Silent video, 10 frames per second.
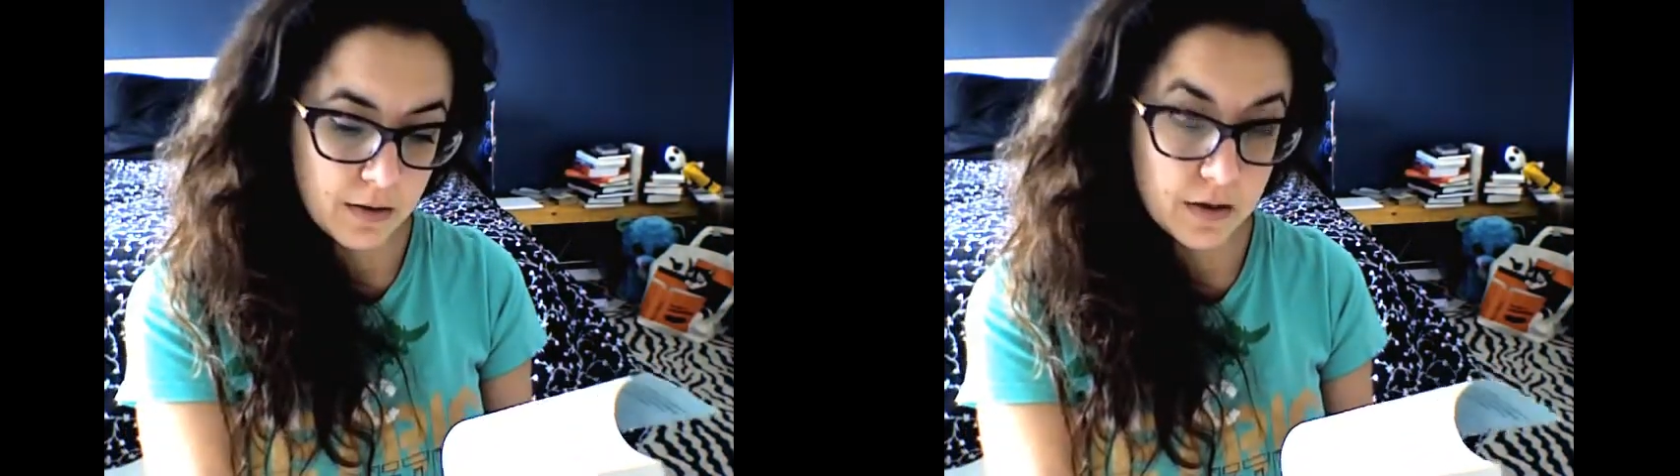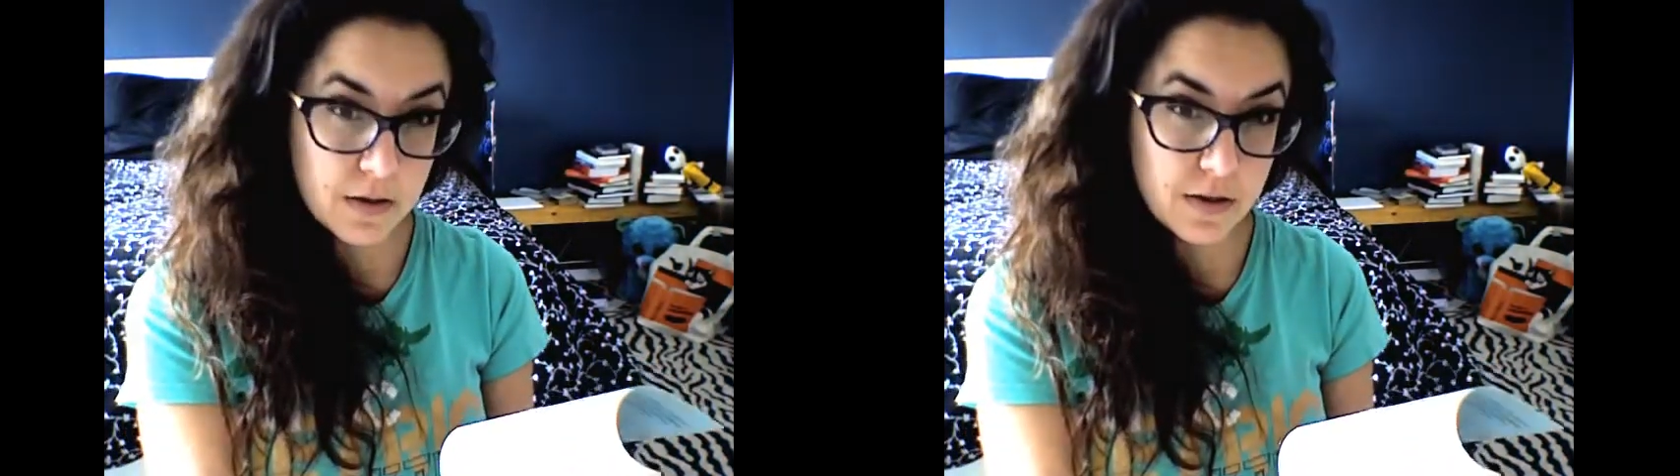
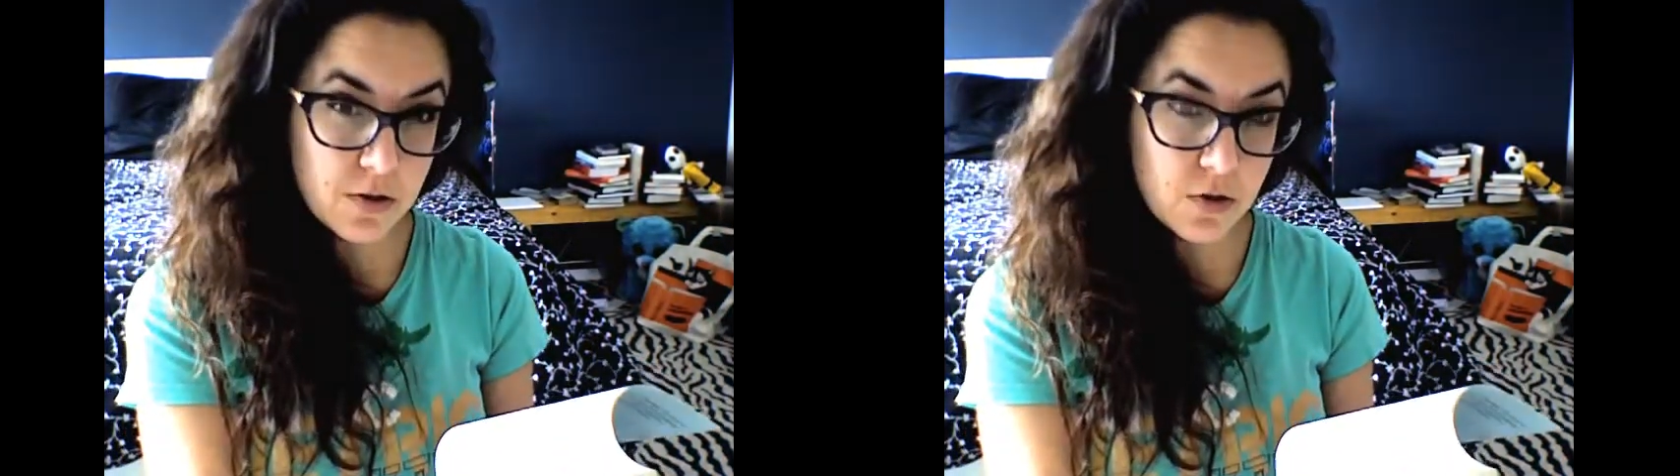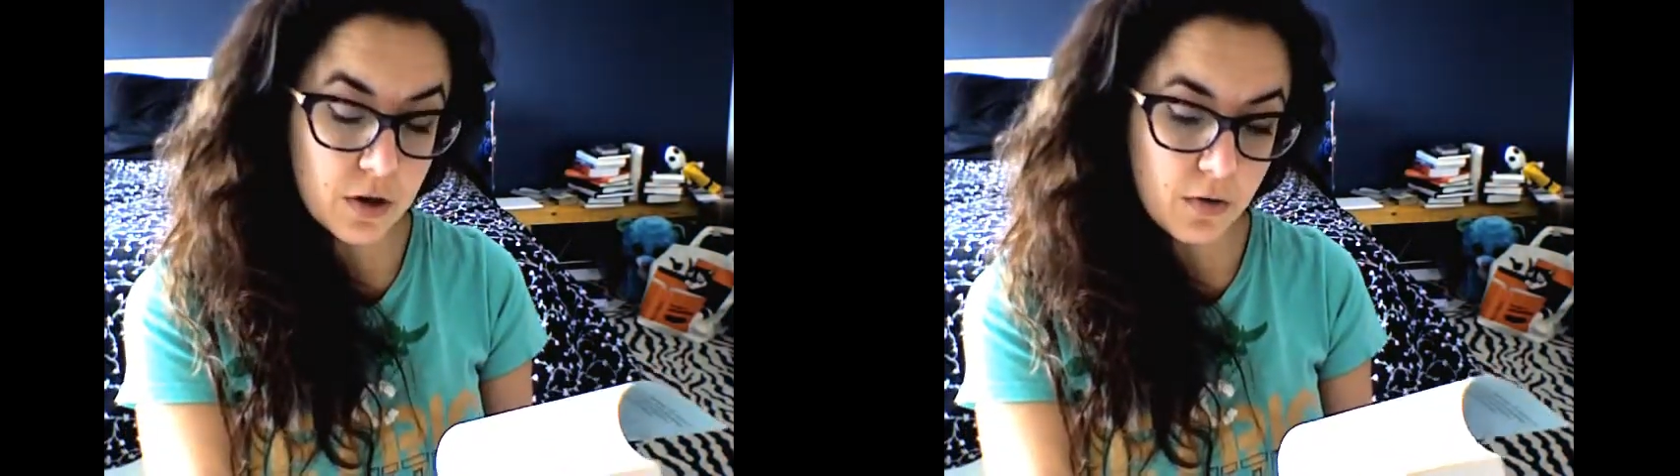This is the
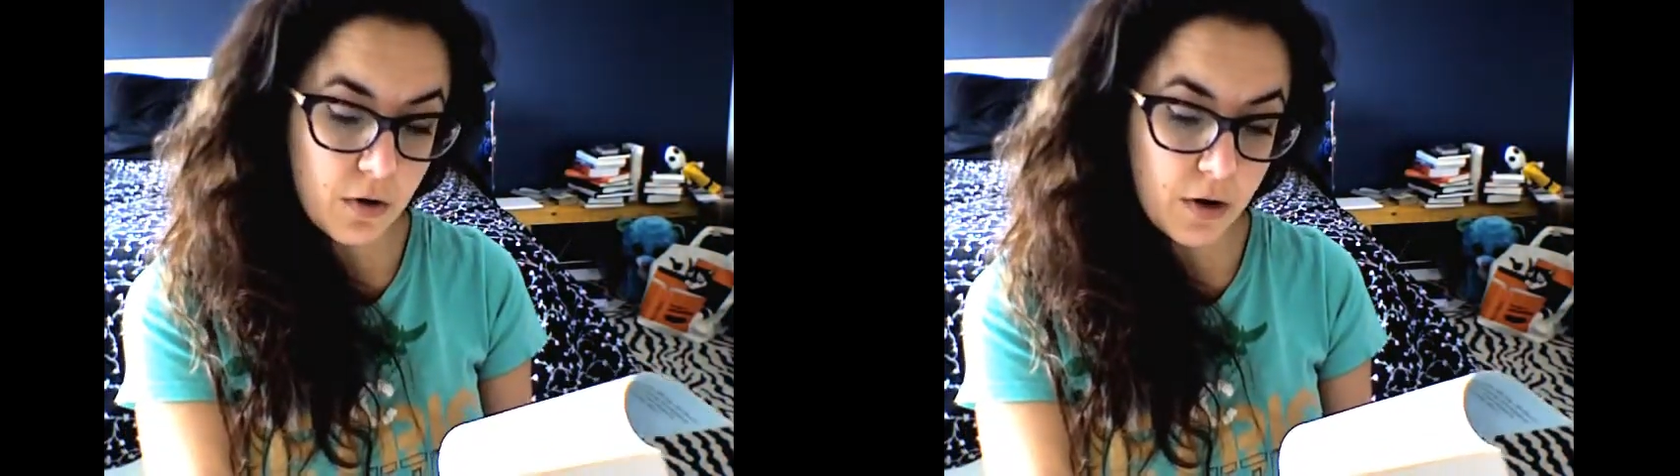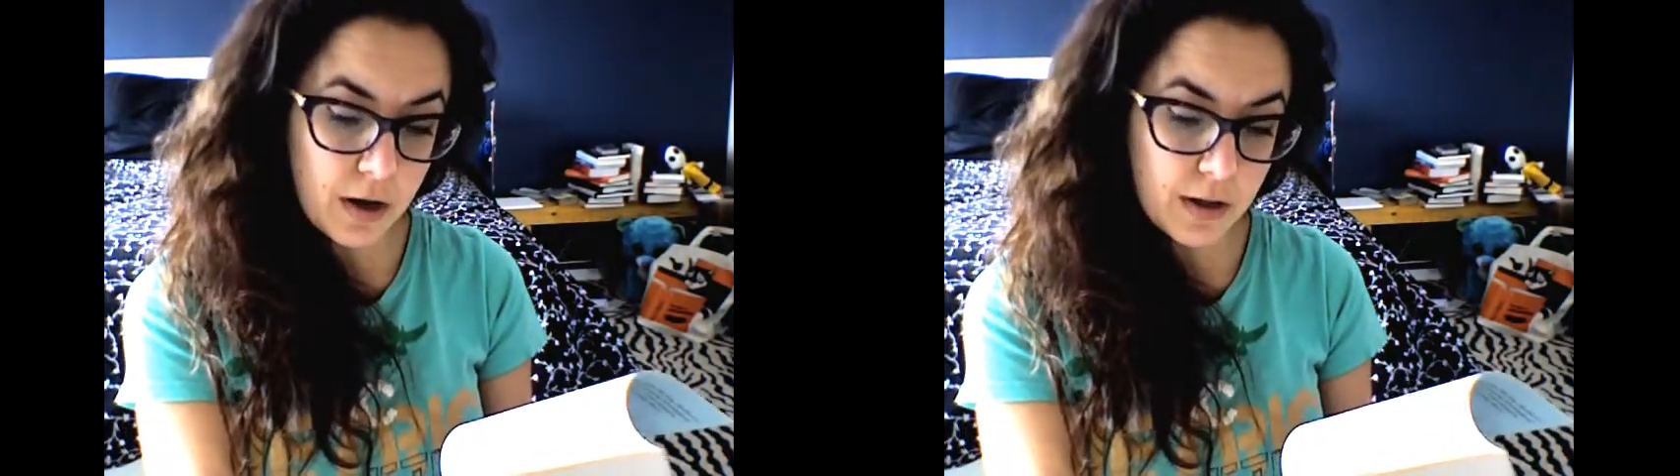trigger
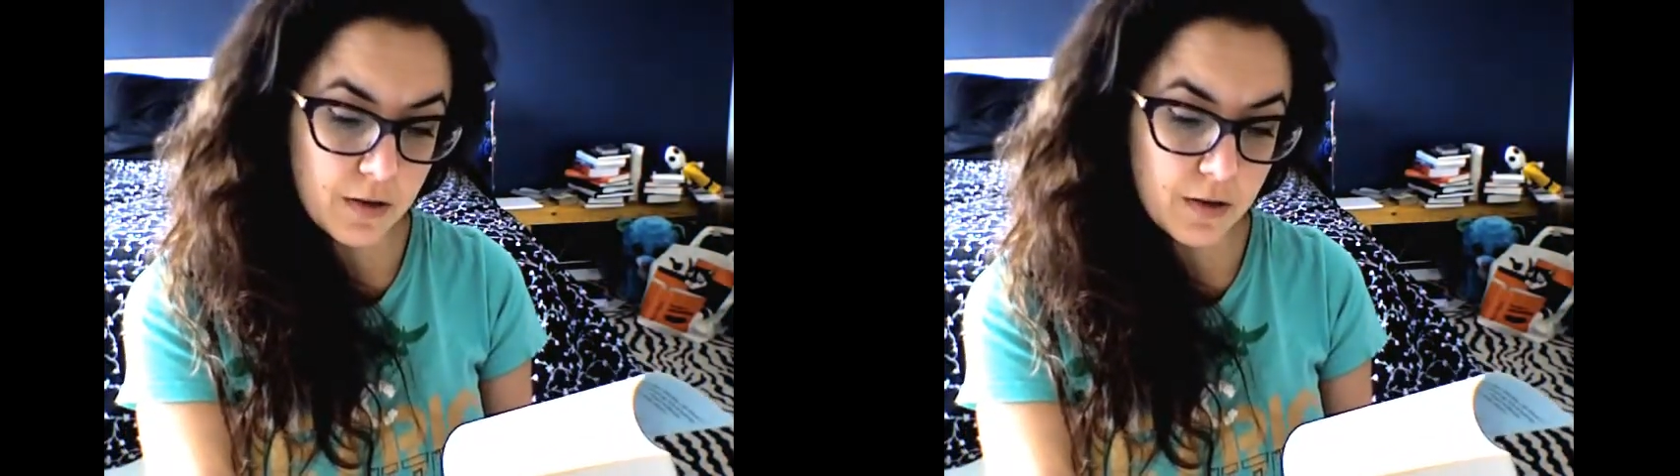warning.